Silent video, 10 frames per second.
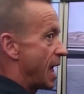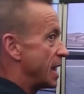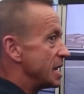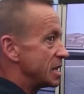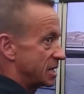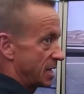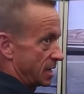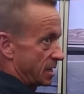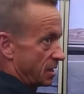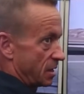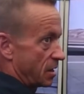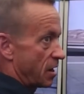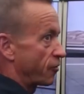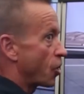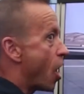anything
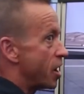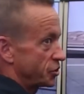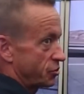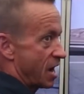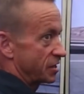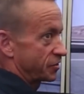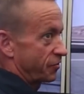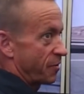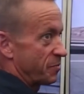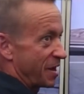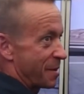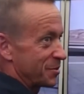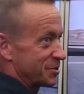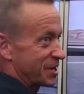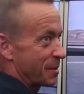of contrast from the
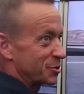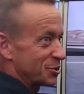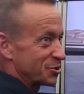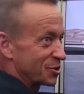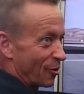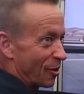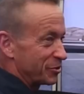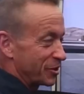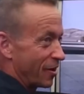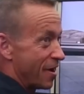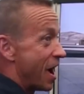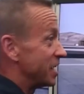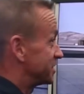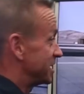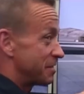ambient temperatures that are out there.
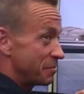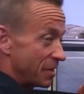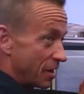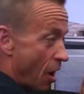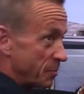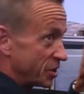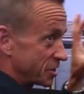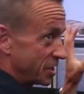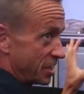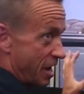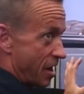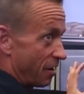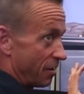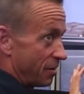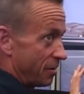I see objects in the air
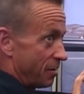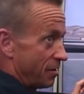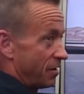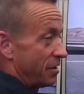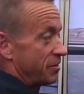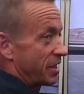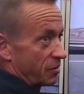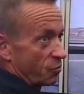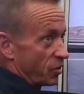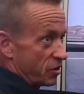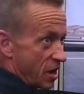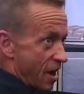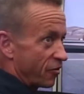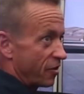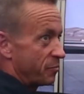that would
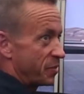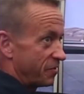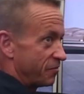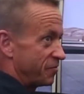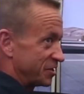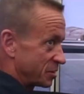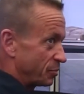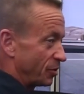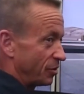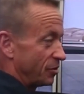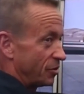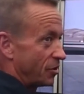never have been visible